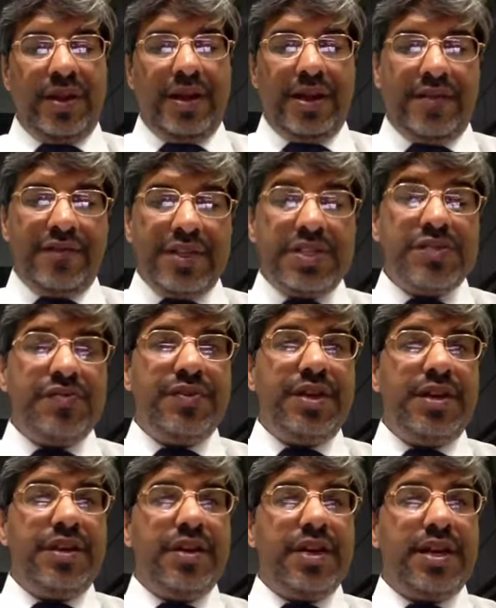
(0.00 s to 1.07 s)
And once
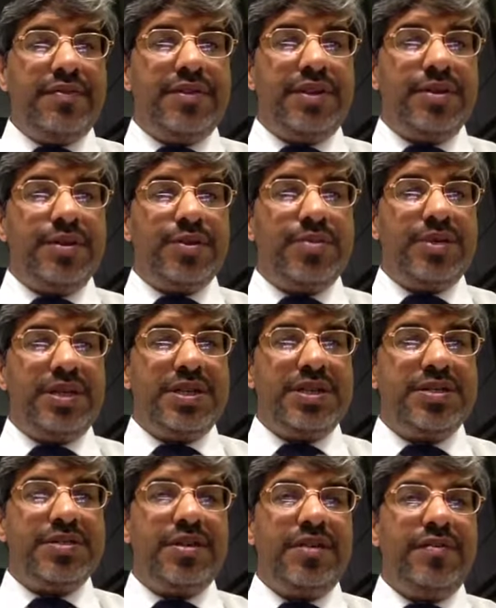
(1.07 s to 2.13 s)
we have the
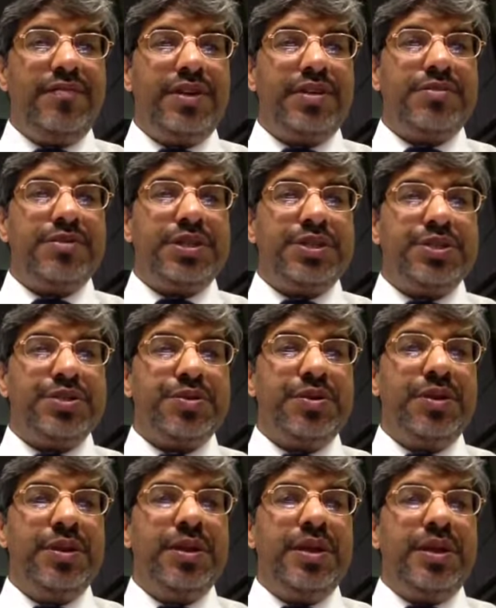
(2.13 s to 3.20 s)
documentation, we have to ensure
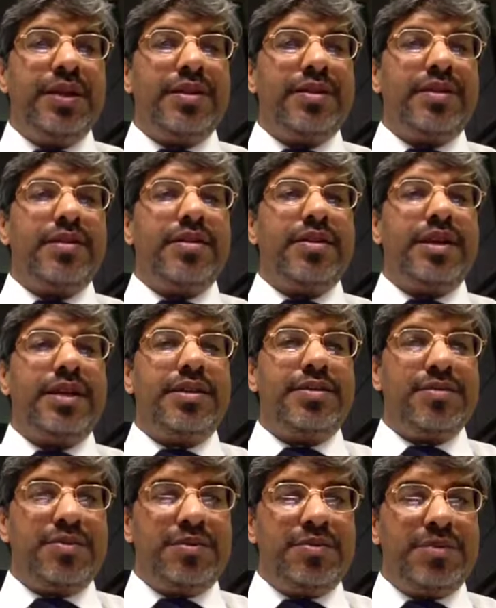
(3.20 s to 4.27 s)
that the right
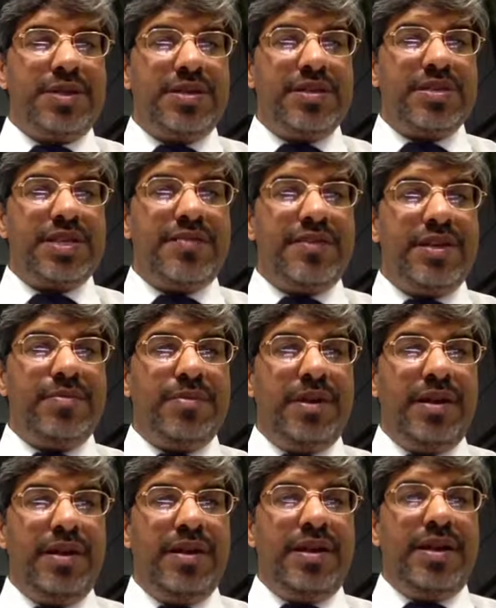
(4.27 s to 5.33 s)
document is available
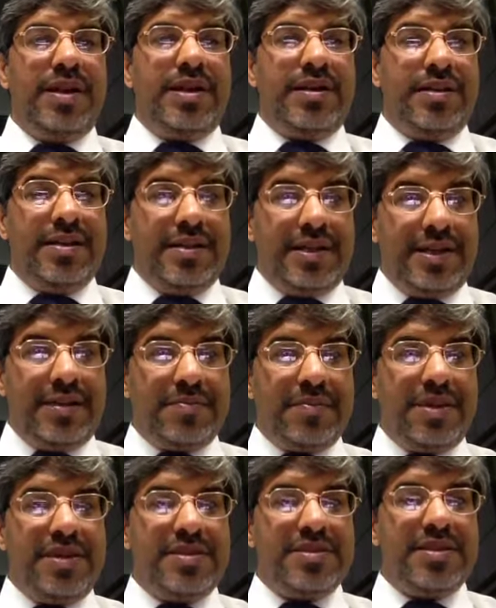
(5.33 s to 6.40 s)
at the right
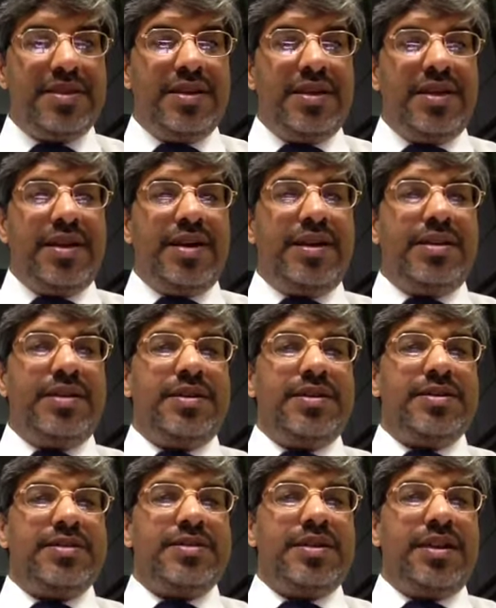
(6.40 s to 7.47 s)
place and it
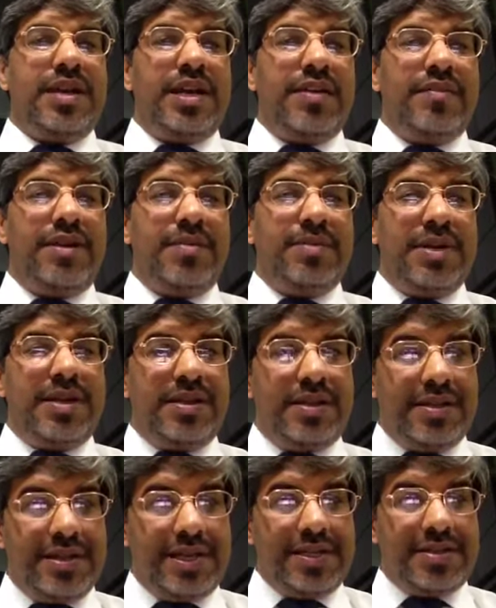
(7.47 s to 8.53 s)
is available at the
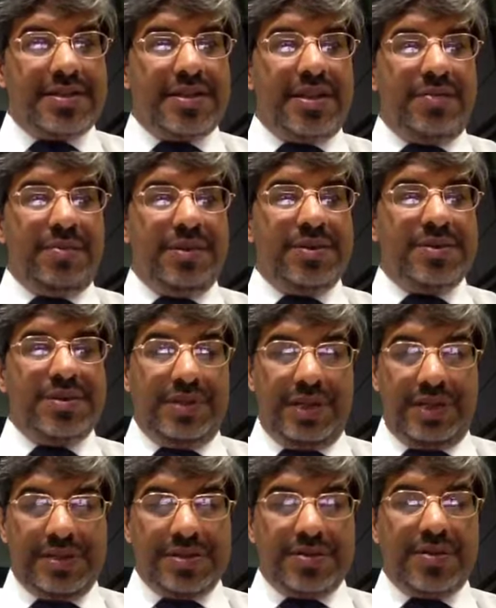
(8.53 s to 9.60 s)
right time. So that
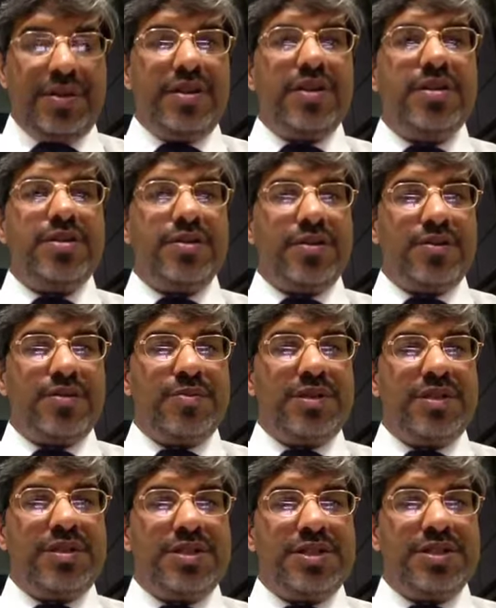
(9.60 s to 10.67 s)
is called
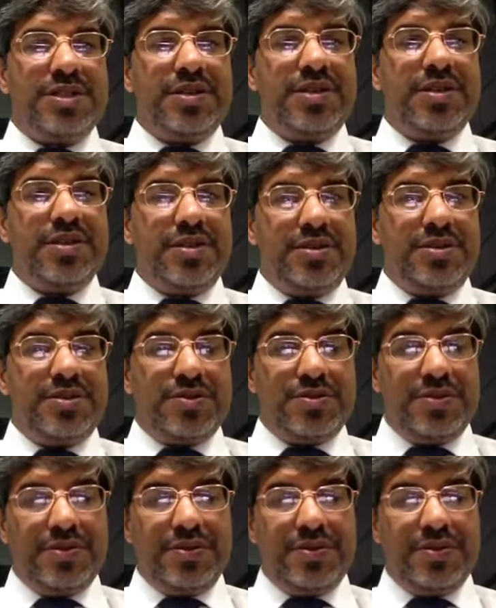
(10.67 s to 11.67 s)
documentation control.